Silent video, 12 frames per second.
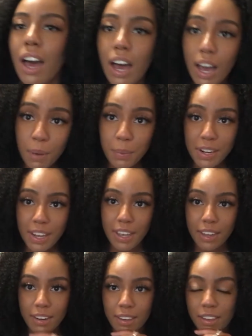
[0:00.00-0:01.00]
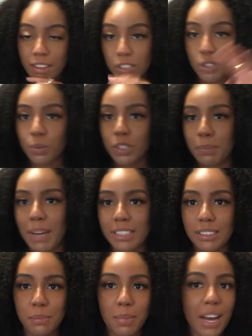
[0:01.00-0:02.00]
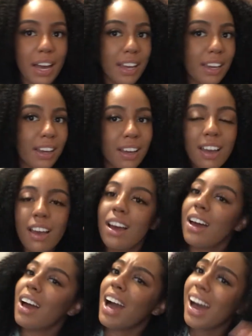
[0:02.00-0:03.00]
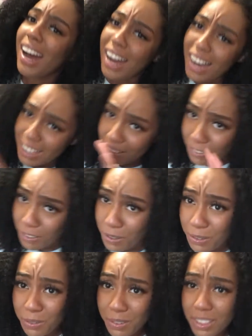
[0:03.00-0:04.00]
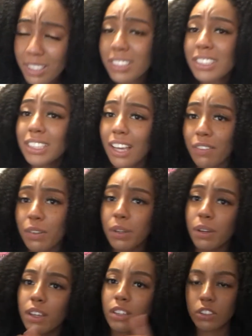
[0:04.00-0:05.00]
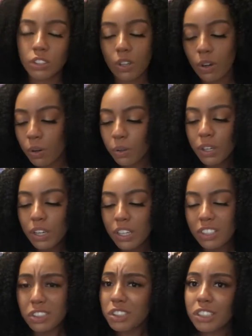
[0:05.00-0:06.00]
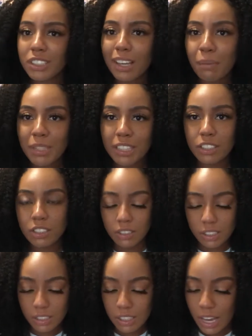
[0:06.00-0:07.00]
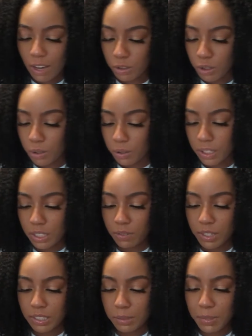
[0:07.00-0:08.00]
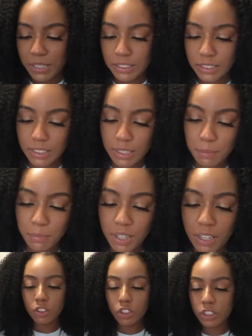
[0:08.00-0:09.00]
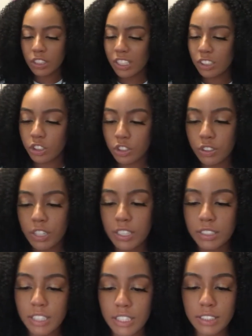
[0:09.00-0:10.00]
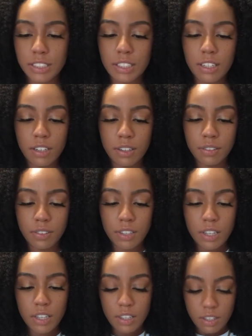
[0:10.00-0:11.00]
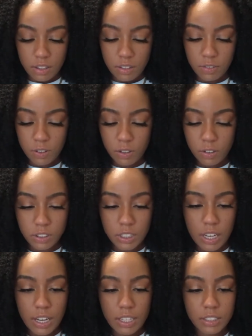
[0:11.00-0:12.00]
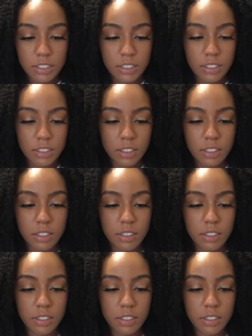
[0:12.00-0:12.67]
I went ahead and switched back to my iPhone 7. So just, I mean, this is just an outro anyways, basically, but just to kind of show you guys an idea of the photos that I took.